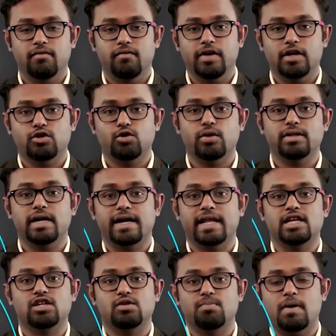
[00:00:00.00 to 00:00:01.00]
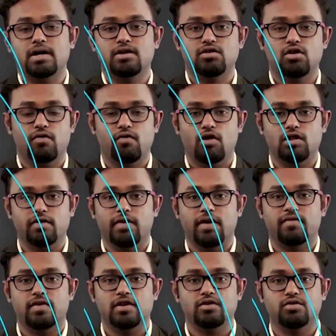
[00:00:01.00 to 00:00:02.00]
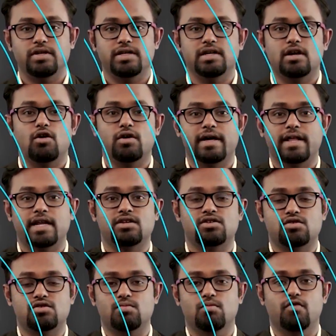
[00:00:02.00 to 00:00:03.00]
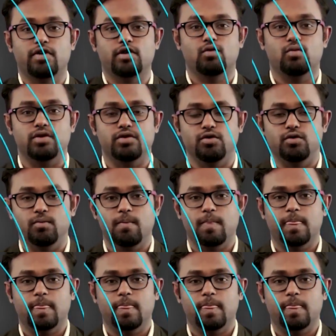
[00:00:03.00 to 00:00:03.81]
we are showing the crest parts of all the wavefronts. So these are all crests moving towards you.